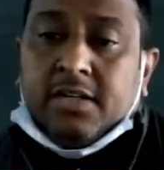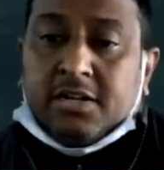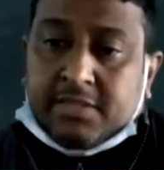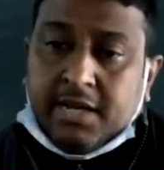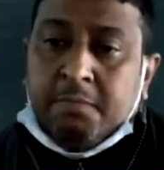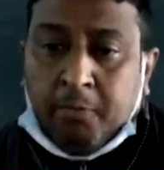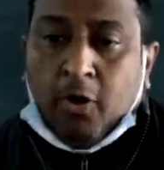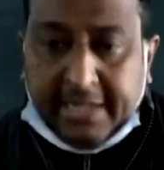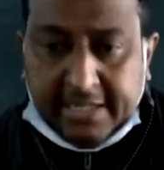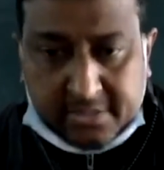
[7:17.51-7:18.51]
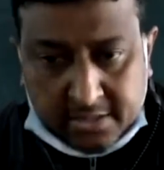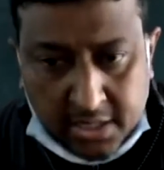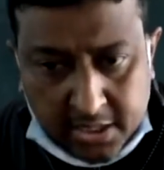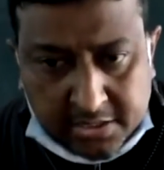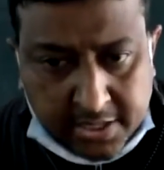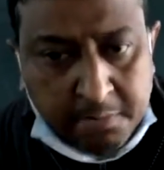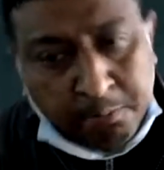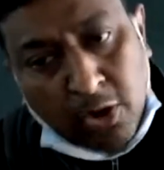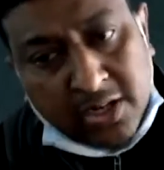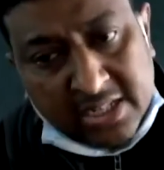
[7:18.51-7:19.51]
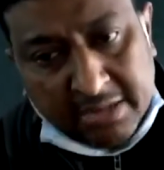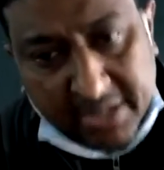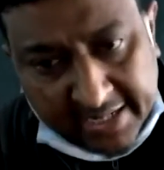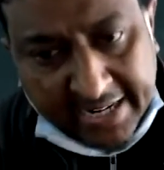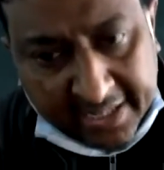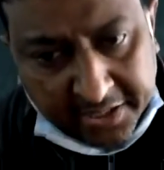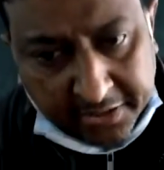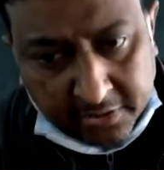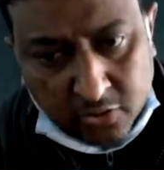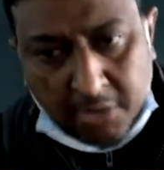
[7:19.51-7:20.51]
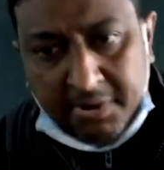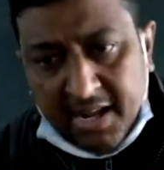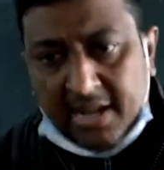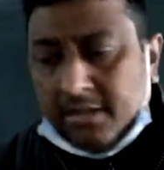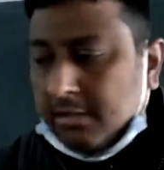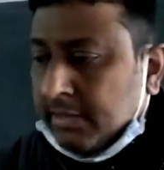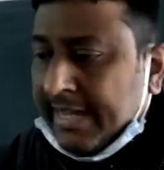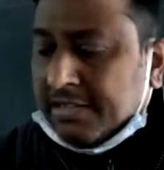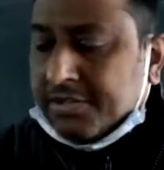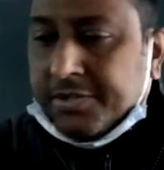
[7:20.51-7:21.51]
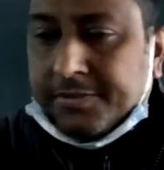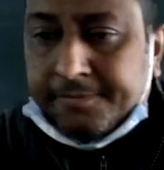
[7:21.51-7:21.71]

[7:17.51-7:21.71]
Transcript: It's the importance. It's the importance of the directing. Okay, beta. Next.